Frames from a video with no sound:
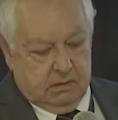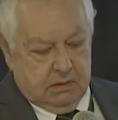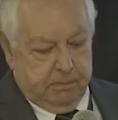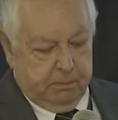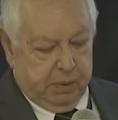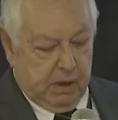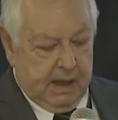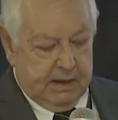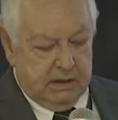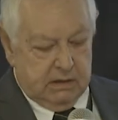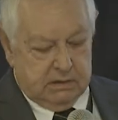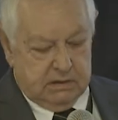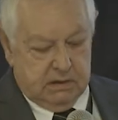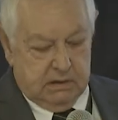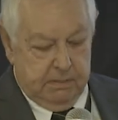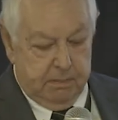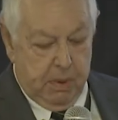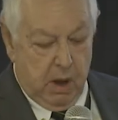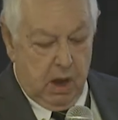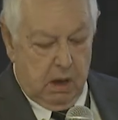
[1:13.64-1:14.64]
the plant
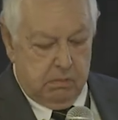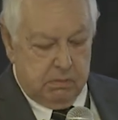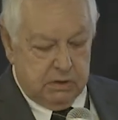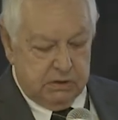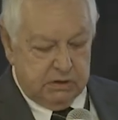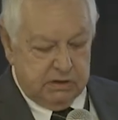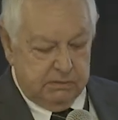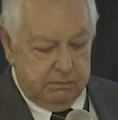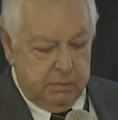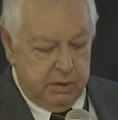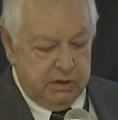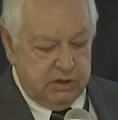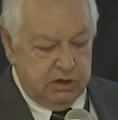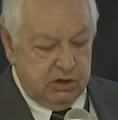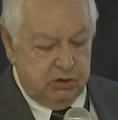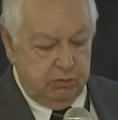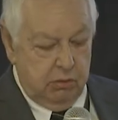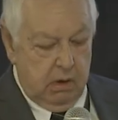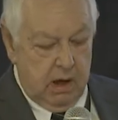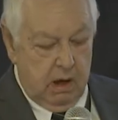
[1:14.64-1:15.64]
departments of
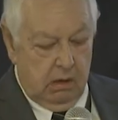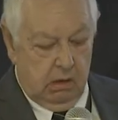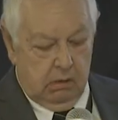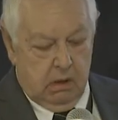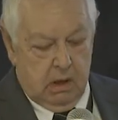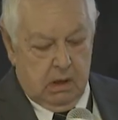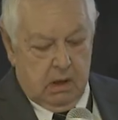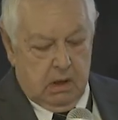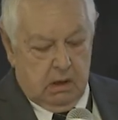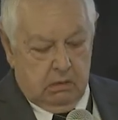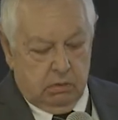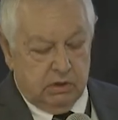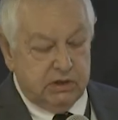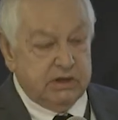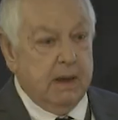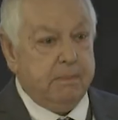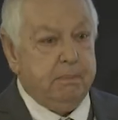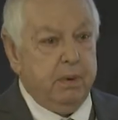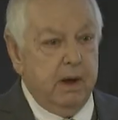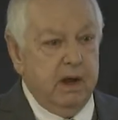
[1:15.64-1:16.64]
British Rail were
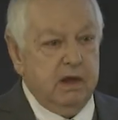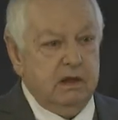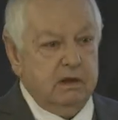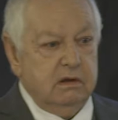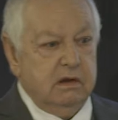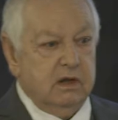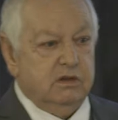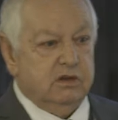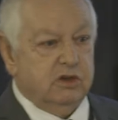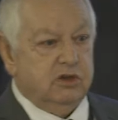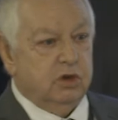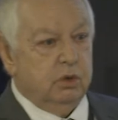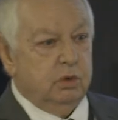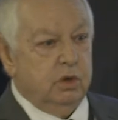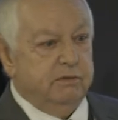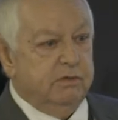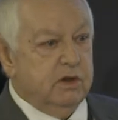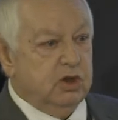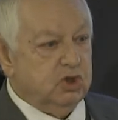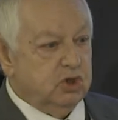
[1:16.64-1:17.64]
separated into two
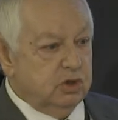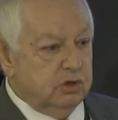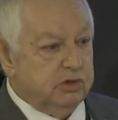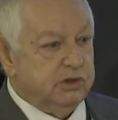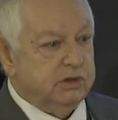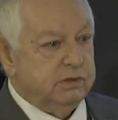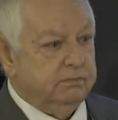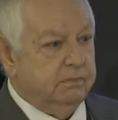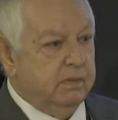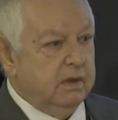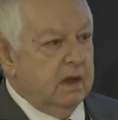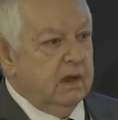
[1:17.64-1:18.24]
divisions.